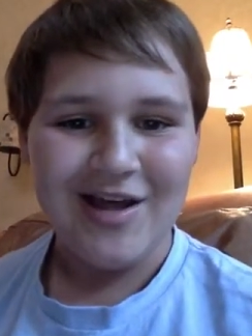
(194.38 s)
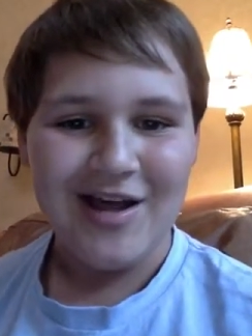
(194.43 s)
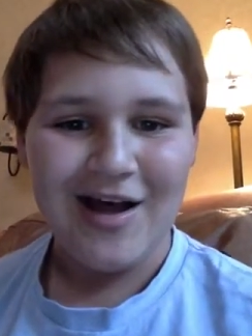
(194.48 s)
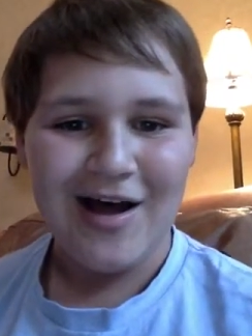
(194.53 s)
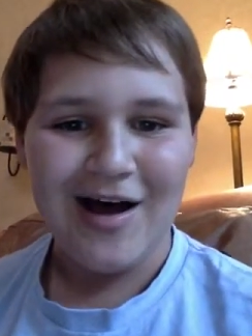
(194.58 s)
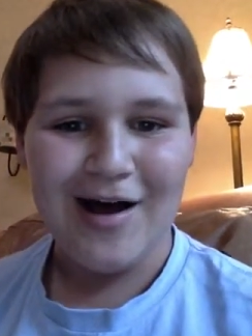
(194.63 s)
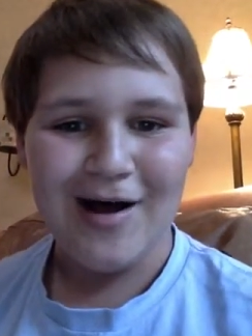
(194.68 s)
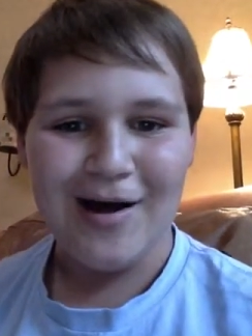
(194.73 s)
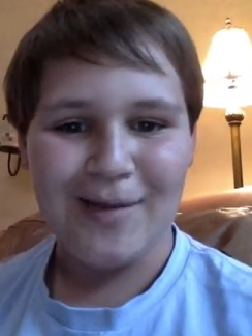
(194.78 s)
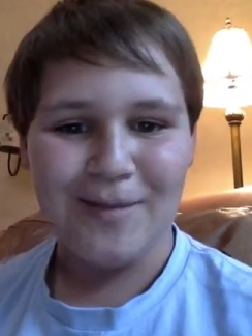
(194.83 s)

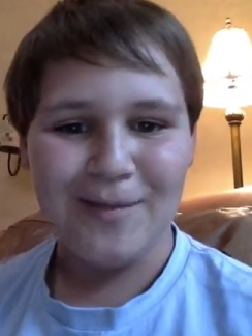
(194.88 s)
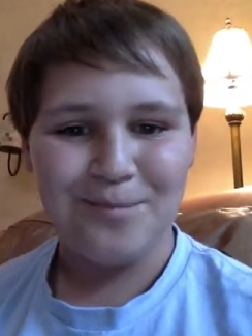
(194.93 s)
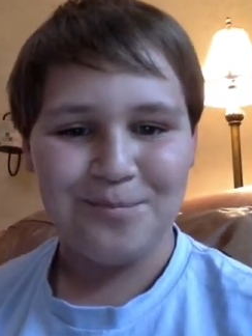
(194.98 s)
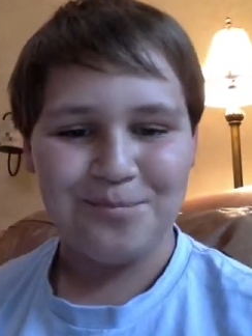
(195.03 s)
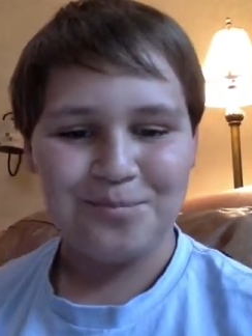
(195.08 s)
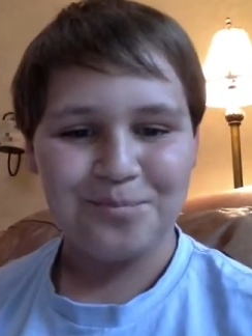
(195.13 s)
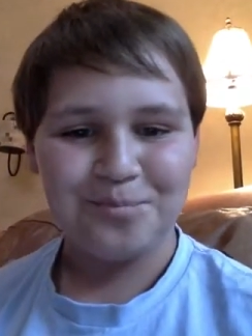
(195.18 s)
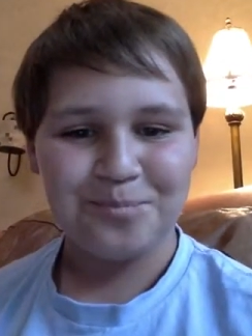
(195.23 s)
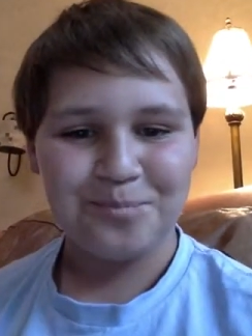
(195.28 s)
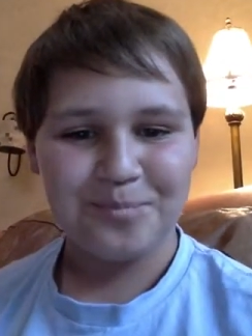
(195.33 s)

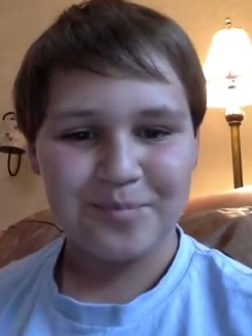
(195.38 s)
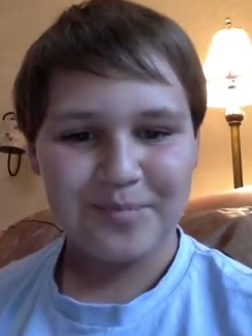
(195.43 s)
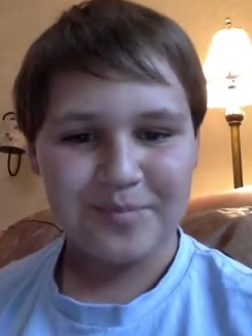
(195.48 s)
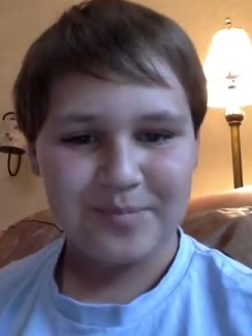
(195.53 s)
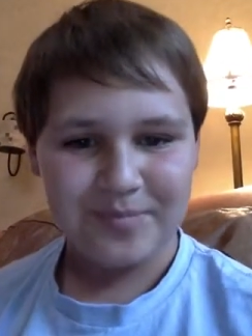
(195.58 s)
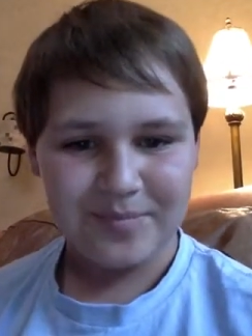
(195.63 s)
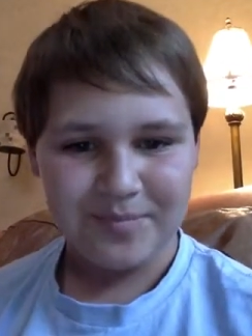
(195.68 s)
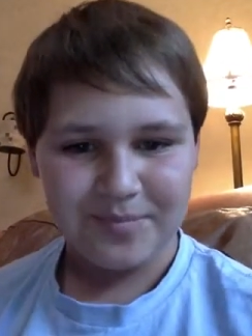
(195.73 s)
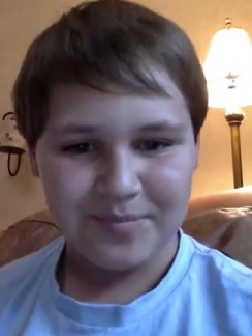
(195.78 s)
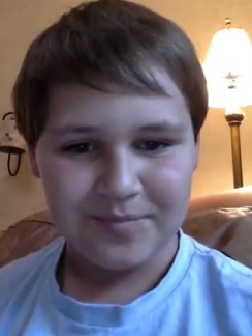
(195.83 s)

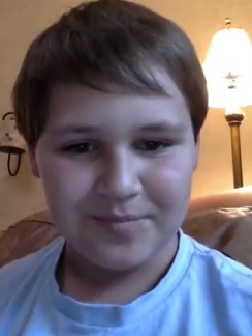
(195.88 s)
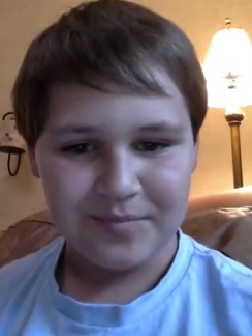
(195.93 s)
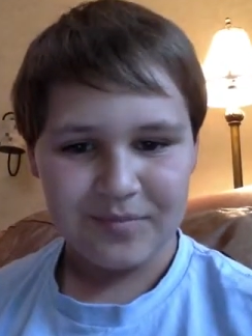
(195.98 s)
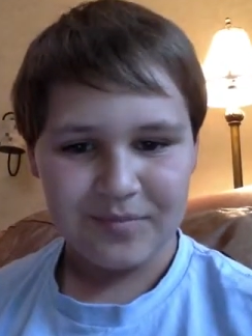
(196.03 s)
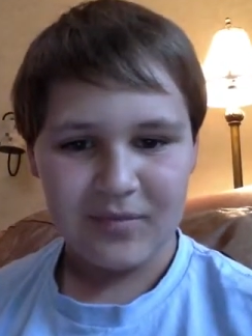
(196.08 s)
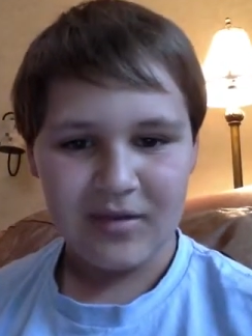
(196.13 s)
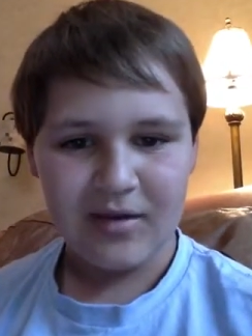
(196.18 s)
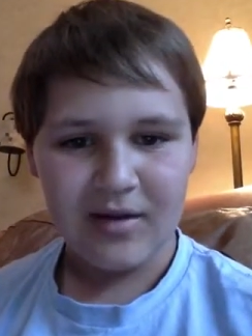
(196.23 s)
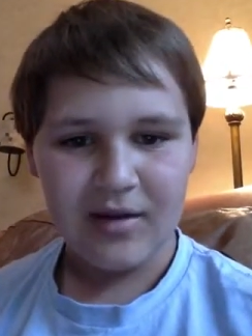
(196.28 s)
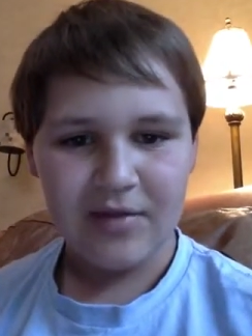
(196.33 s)

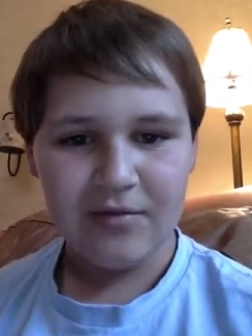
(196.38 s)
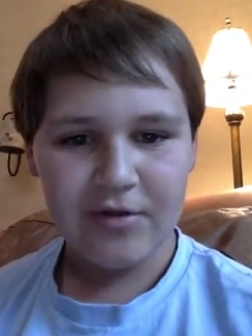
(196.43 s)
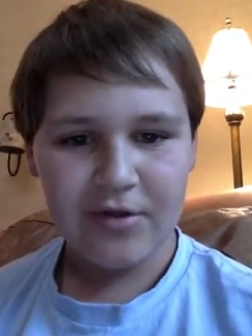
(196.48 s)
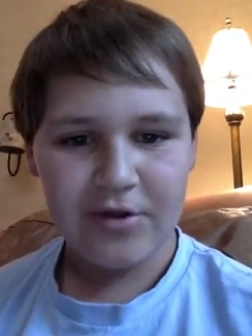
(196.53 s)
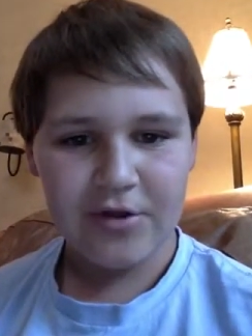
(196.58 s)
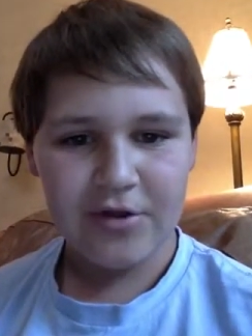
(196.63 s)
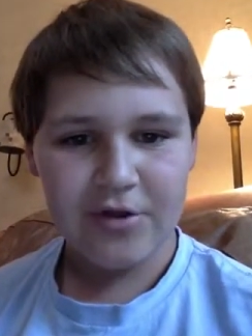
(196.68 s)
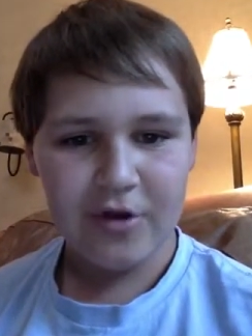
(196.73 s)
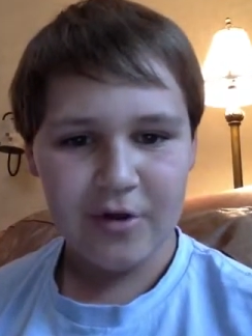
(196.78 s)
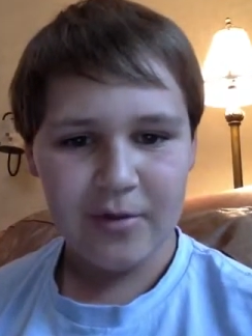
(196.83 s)
The
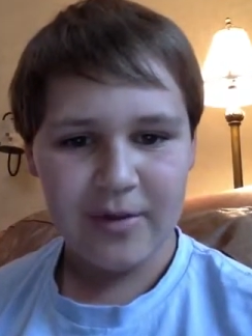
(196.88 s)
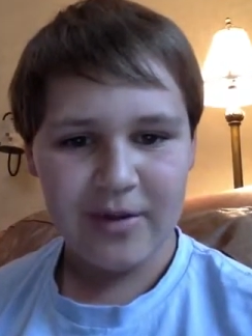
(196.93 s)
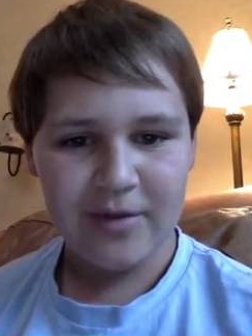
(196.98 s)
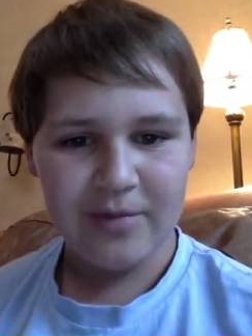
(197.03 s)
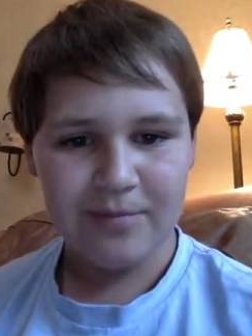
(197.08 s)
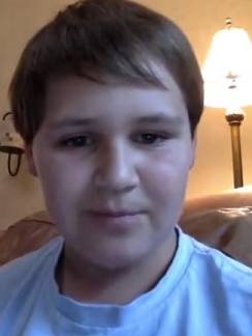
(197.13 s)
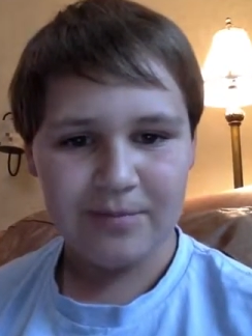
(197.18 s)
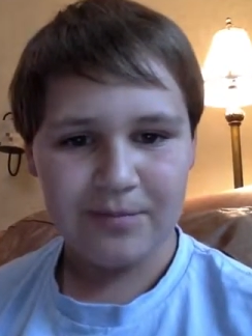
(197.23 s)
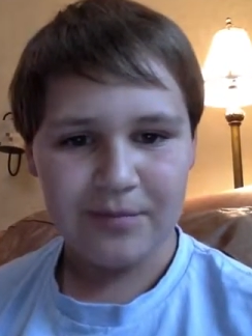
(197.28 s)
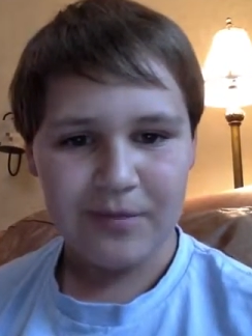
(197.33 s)

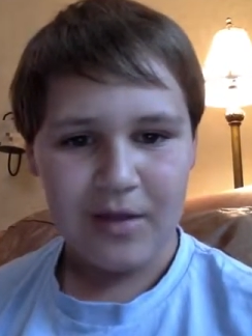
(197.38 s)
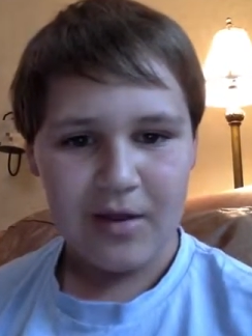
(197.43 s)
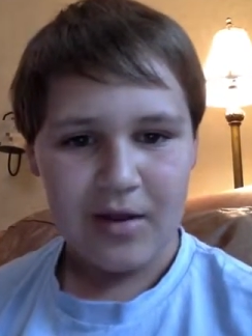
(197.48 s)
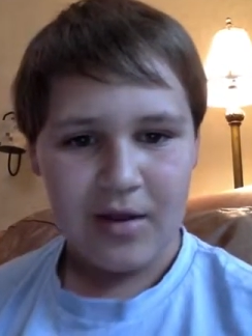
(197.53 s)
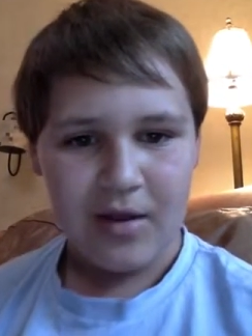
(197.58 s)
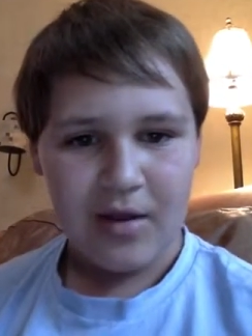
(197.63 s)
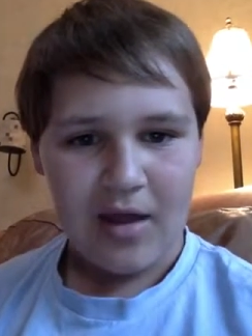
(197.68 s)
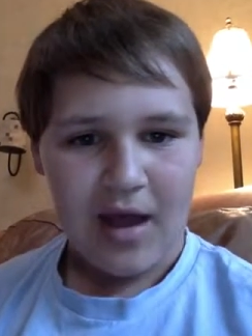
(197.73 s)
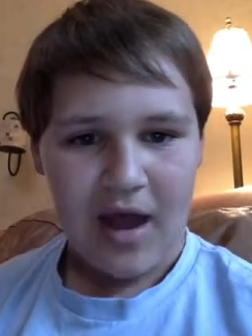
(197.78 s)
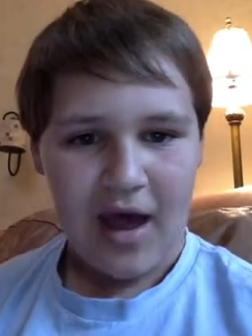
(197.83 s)
Sherman
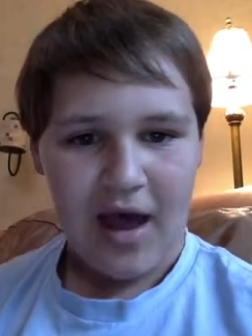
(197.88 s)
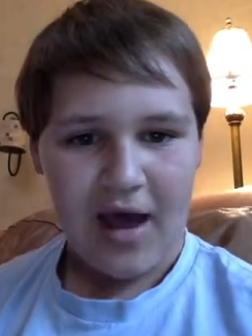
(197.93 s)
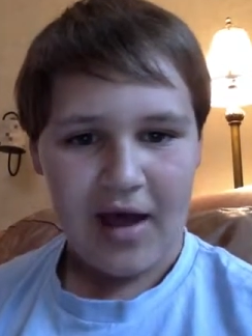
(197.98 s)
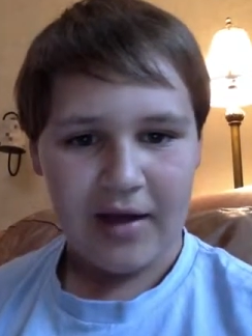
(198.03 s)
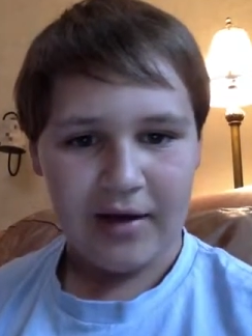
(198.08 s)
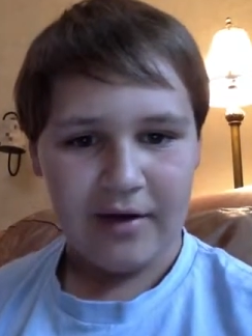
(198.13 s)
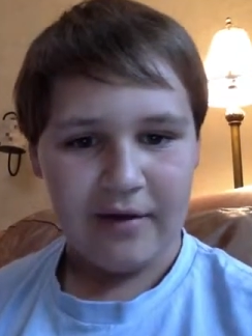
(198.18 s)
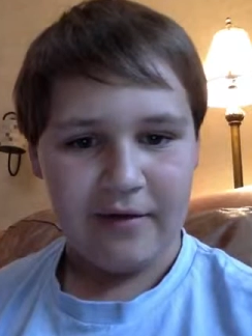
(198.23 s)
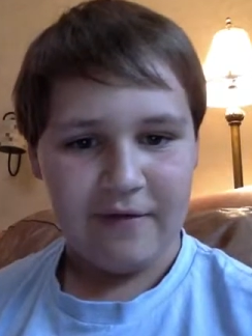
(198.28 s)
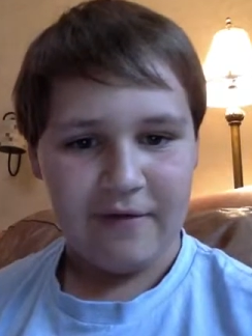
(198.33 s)

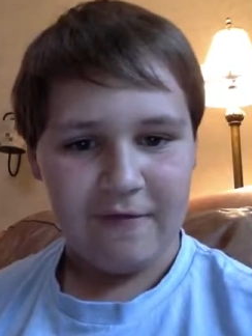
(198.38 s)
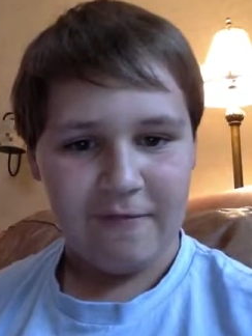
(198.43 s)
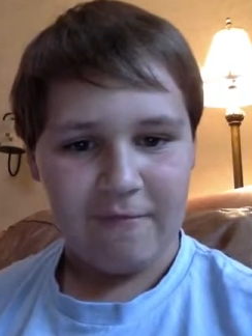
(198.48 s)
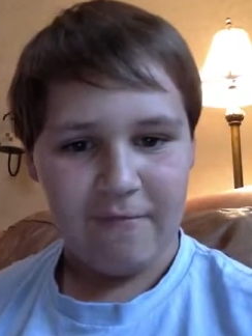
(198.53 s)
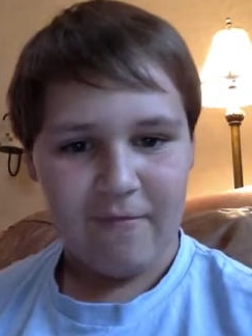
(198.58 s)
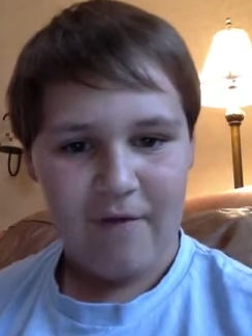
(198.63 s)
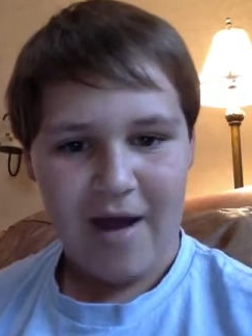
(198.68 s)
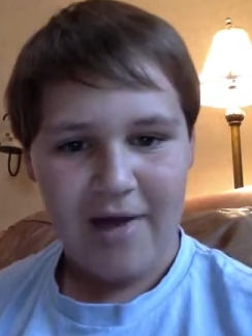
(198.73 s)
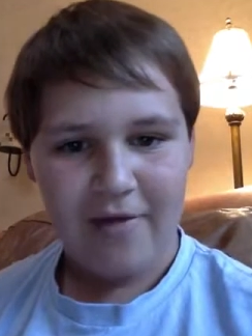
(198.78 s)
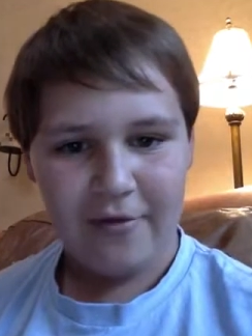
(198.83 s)
had
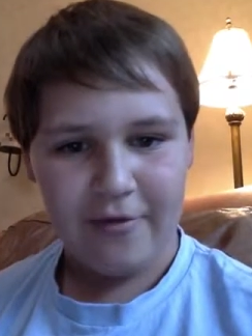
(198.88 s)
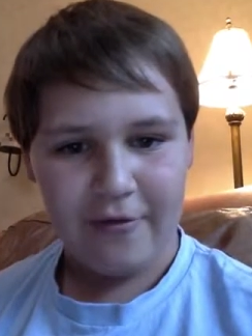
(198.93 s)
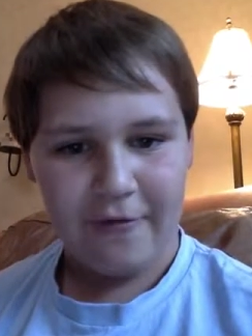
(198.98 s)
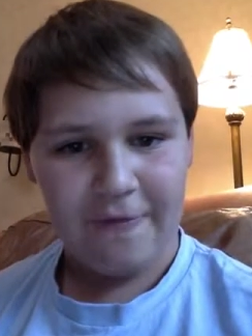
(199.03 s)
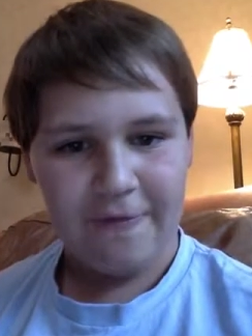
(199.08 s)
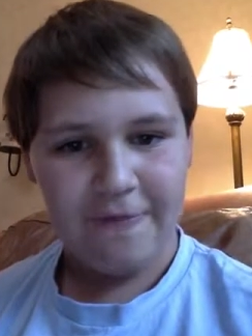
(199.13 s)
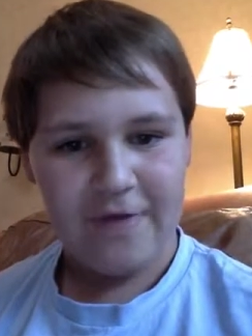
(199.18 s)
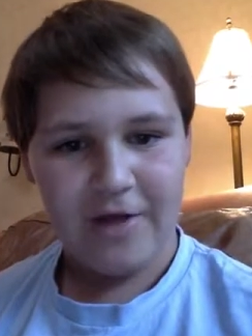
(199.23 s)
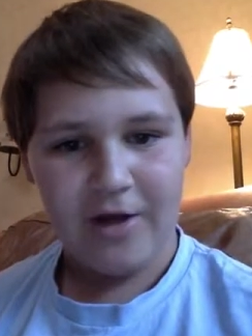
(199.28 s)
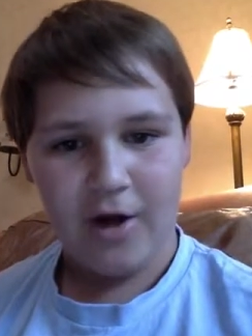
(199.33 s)
rather
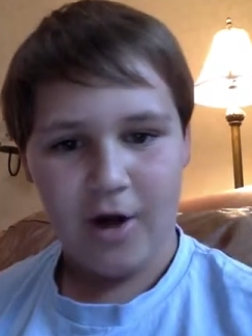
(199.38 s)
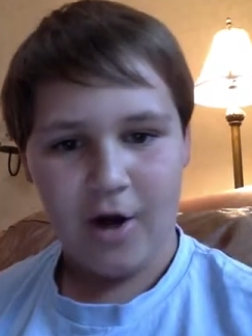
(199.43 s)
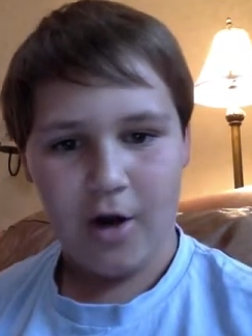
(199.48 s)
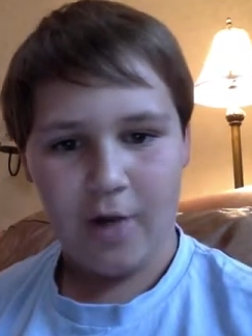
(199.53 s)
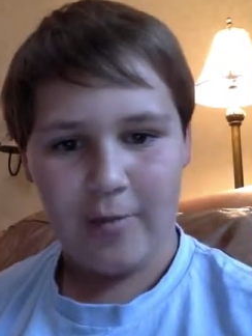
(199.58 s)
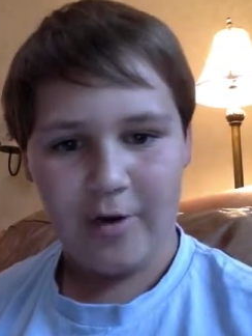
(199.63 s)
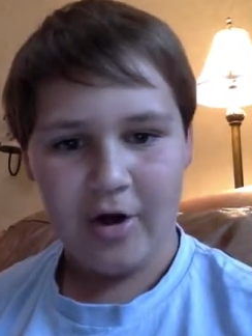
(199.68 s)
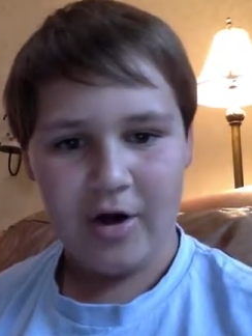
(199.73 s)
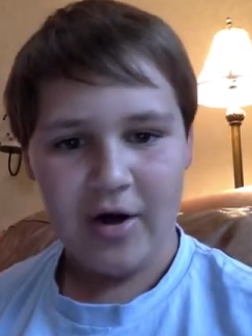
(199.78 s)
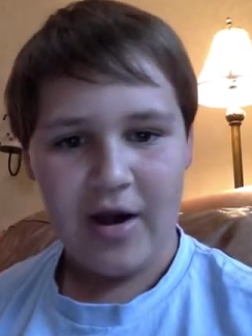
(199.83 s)
thin
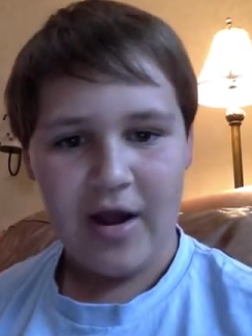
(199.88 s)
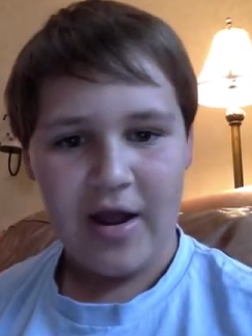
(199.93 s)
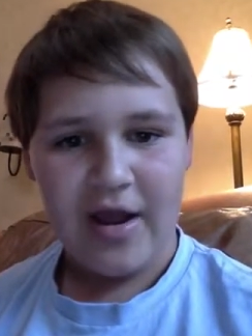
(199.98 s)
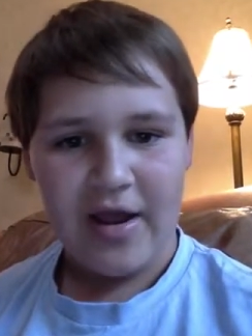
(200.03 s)
armor.